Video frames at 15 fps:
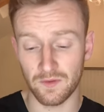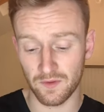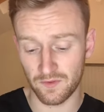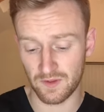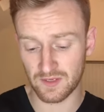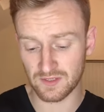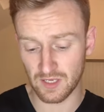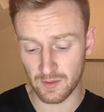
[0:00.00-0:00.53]
And the
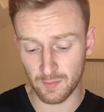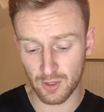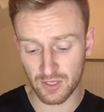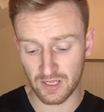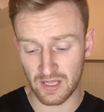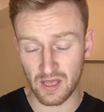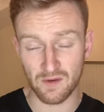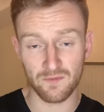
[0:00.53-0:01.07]
things that I'm
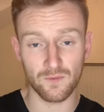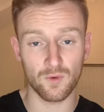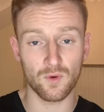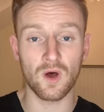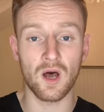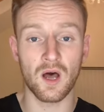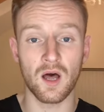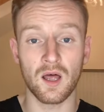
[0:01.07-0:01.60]
looking out
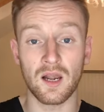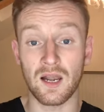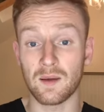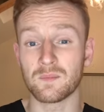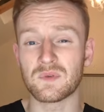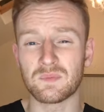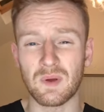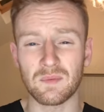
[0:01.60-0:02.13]
for are
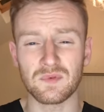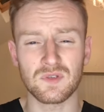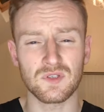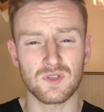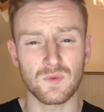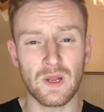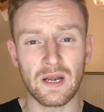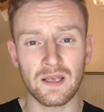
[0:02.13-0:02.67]
lumps, bumps and
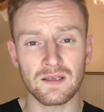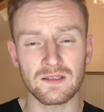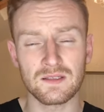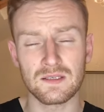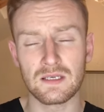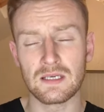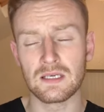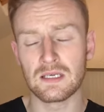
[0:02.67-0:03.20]

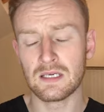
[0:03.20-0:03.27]
swellings,